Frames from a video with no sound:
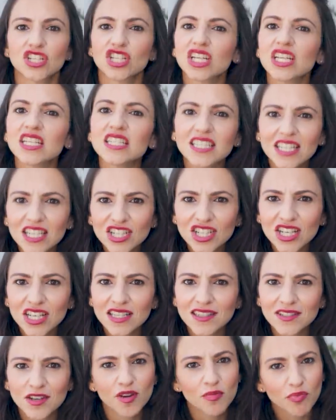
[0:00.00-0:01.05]
She
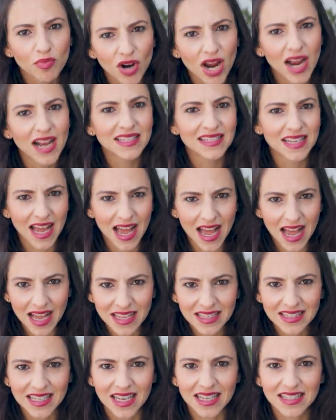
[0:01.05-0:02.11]
conditions her prized
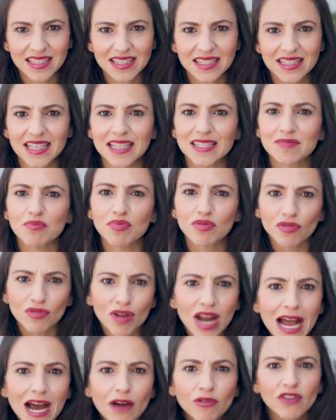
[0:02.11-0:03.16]
assets, is
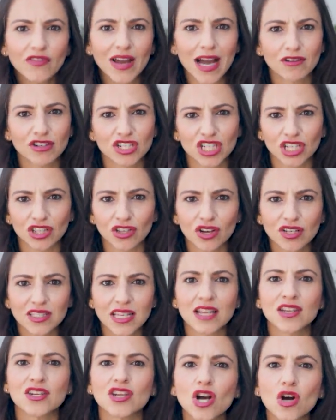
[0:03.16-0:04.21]
proud of how she looks,
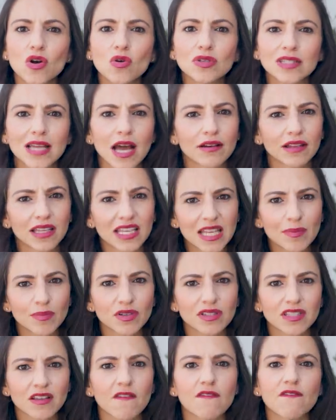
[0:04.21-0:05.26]
and knows how to keep
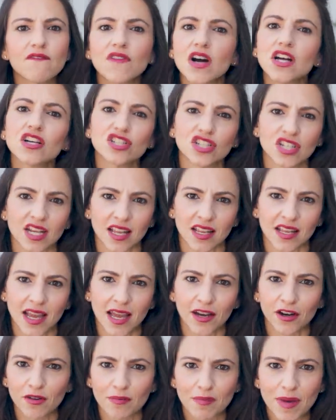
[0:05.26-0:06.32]
herself functioning
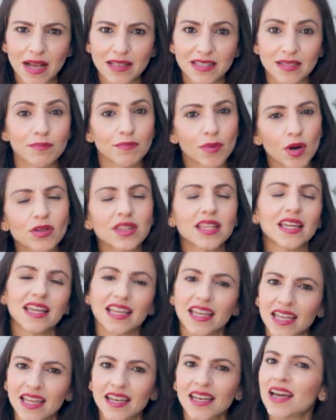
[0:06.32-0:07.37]
at her best, both
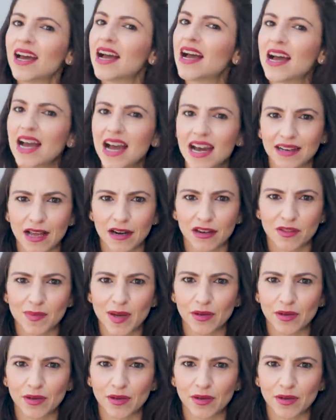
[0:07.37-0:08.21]
in and out of the